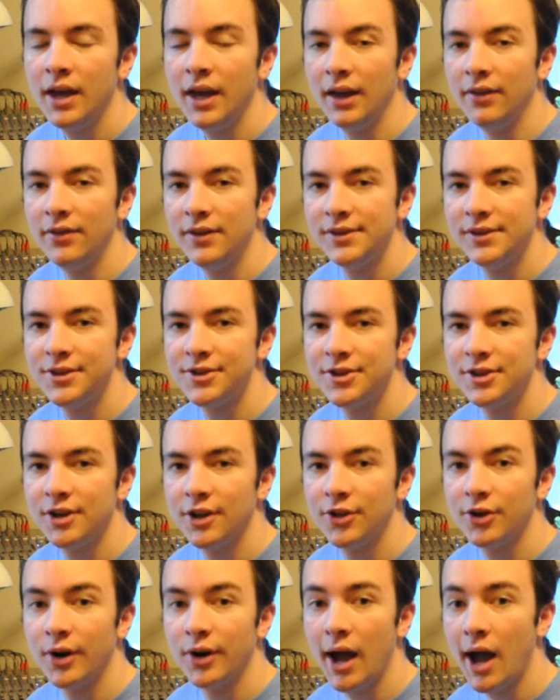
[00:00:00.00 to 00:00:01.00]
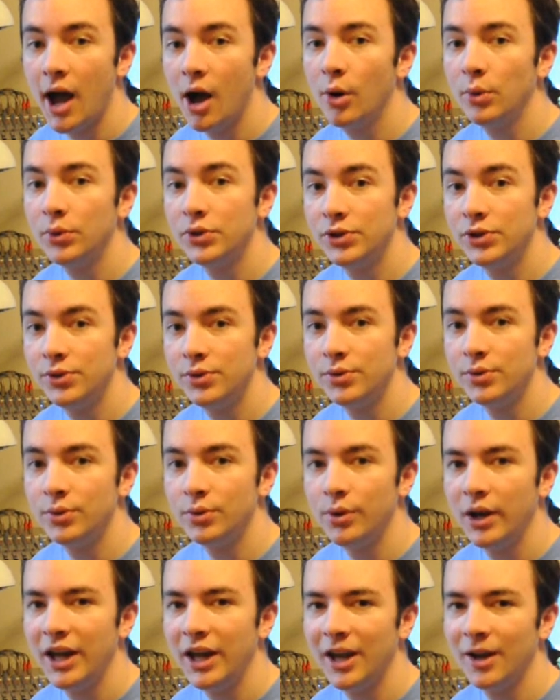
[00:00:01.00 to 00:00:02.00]
and this is another
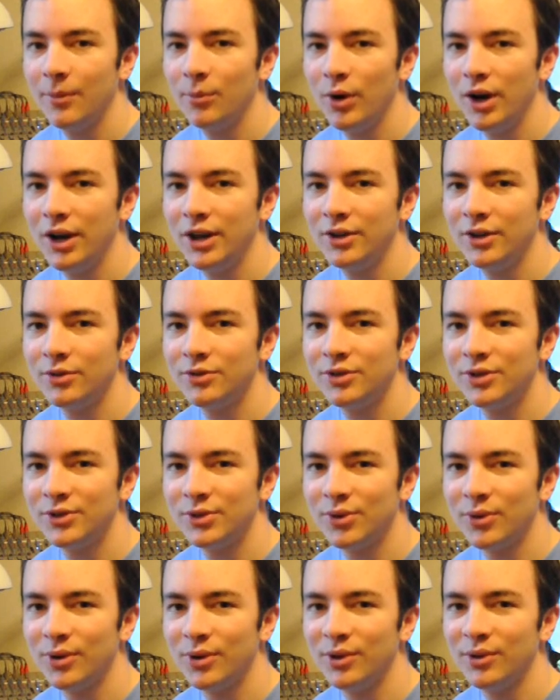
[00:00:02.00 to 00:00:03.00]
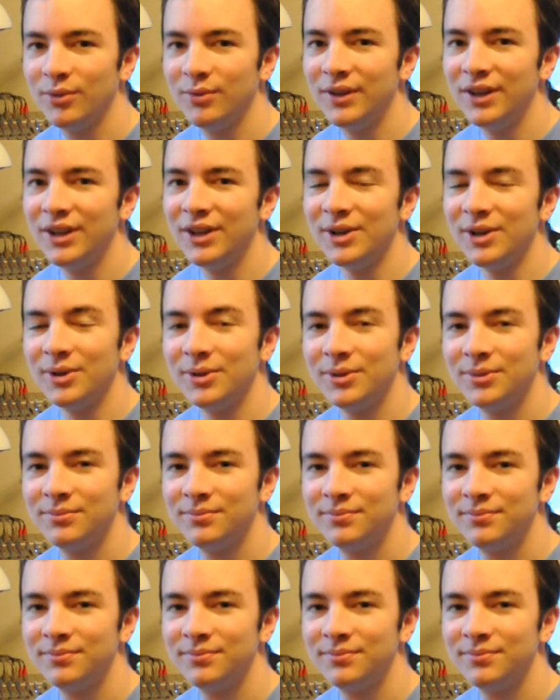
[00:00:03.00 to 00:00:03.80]
how-to ham radio tutorial video.